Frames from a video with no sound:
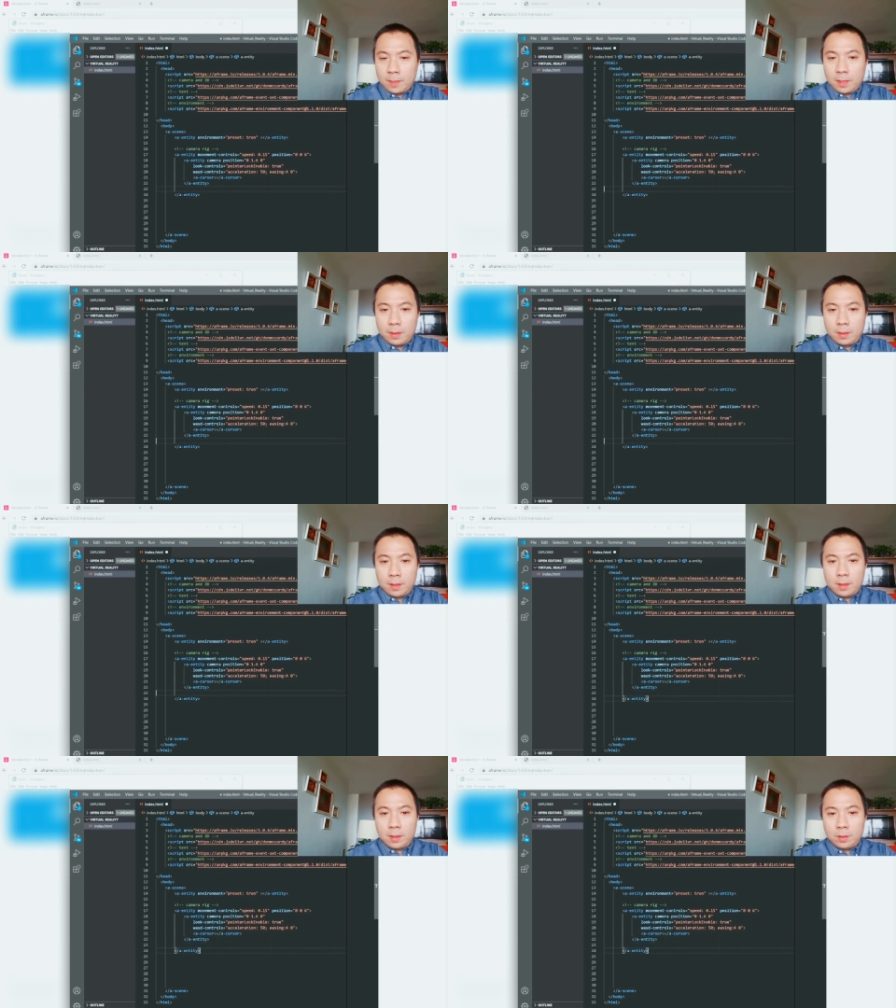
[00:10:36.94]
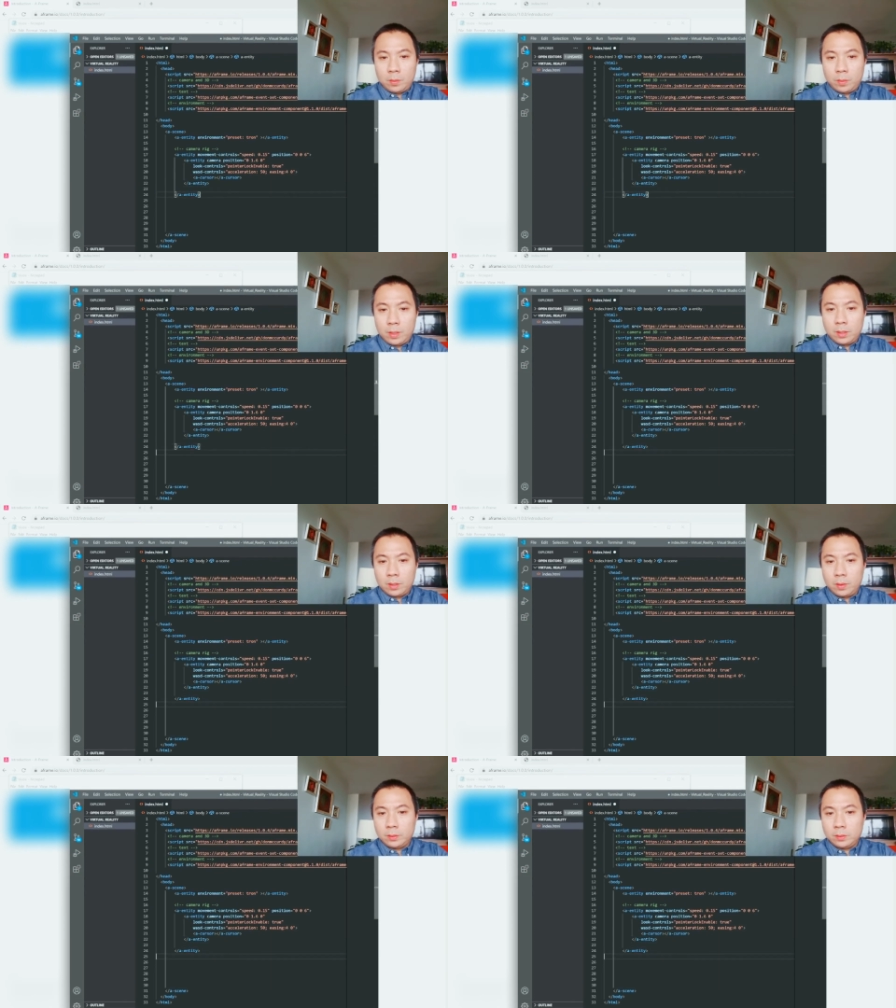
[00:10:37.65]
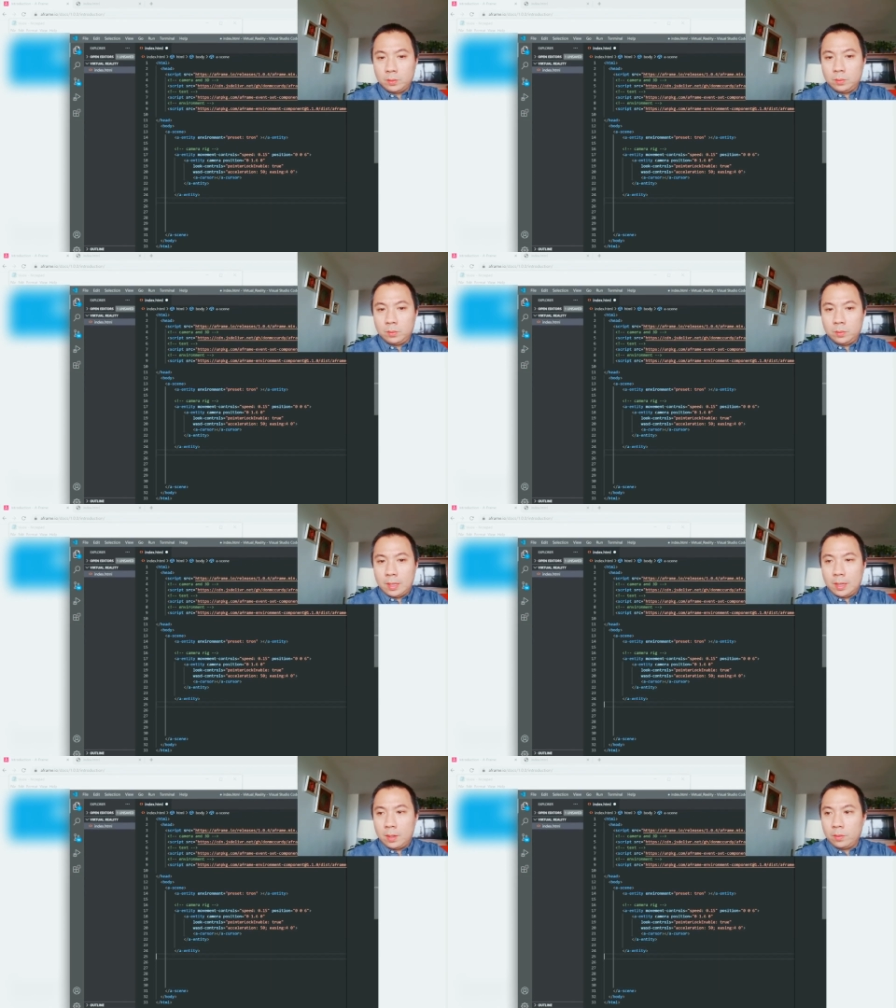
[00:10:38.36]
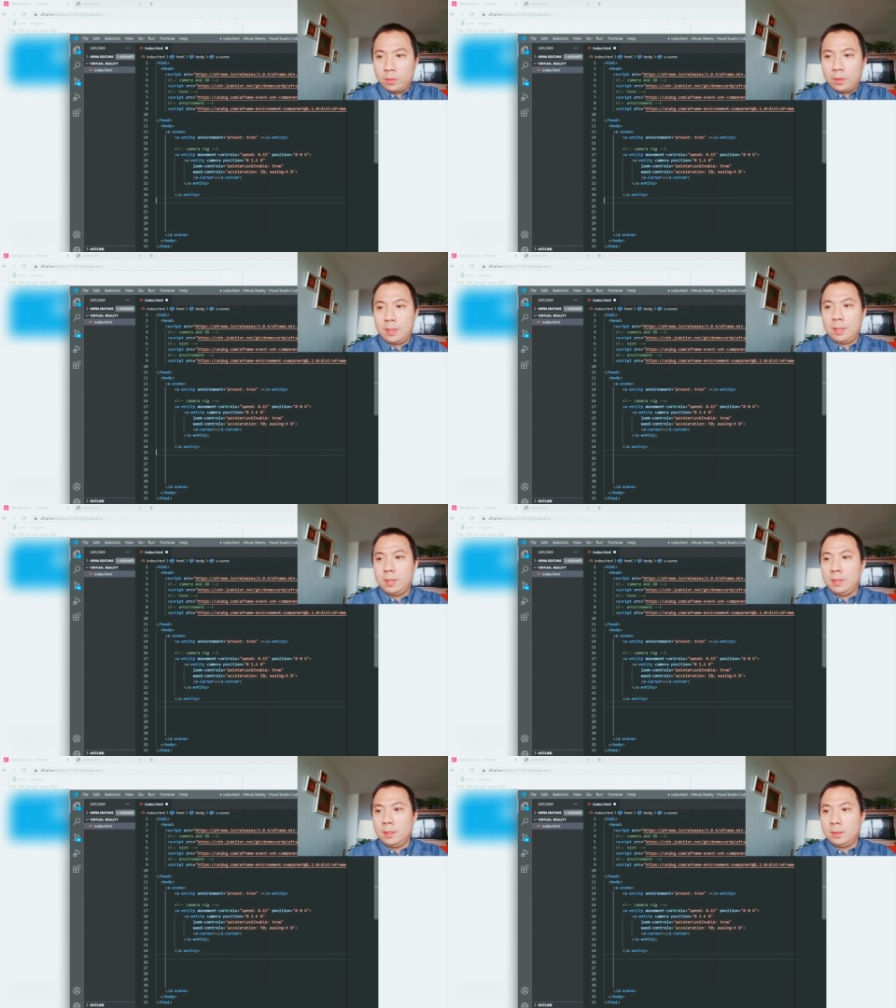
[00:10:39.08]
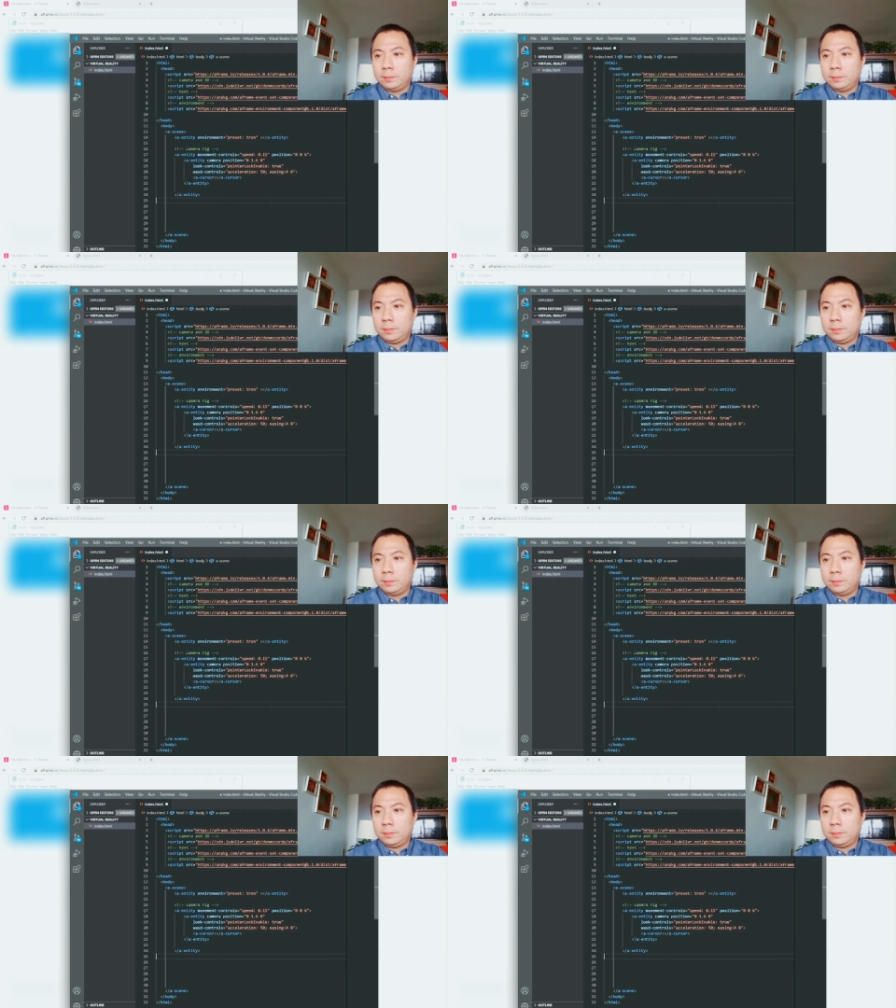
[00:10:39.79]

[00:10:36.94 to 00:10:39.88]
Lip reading: and then we are going to do now the